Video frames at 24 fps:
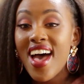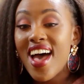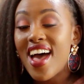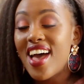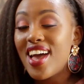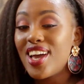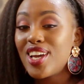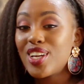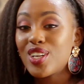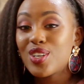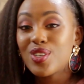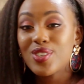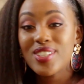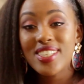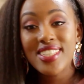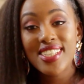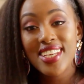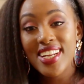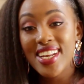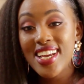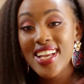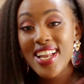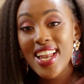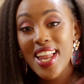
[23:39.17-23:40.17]
Ain't no
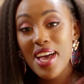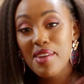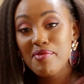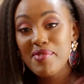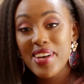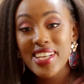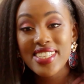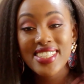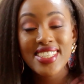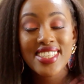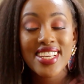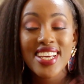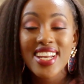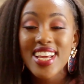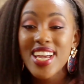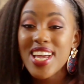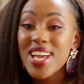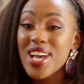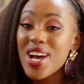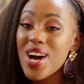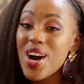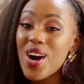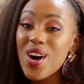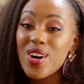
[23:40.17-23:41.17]
city like my
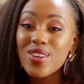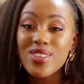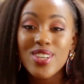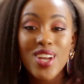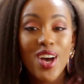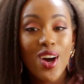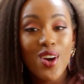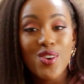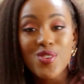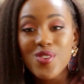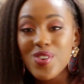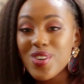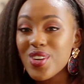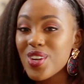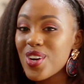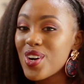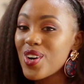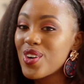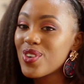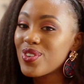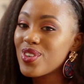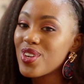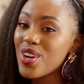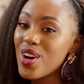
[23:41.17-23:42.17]
city, oh no,
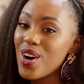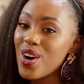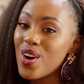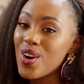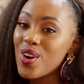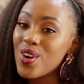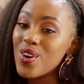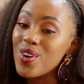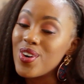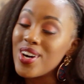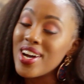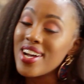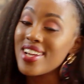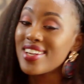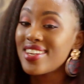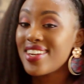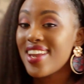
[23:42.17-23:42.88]
no, no,